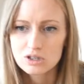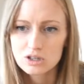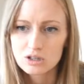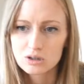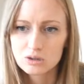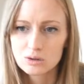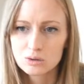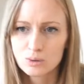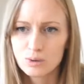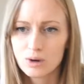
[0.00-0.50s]

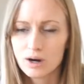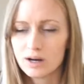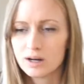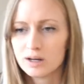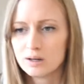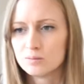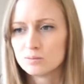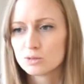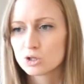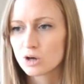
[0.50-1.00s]
to
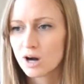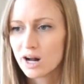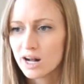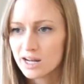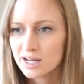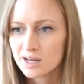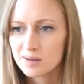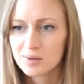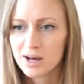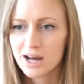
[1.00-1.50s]

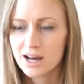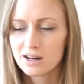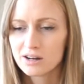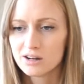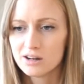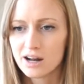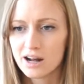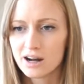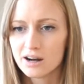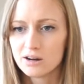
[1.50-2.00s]
trying a
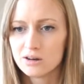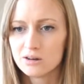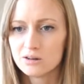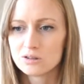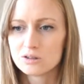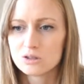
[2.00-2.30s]
pattern out,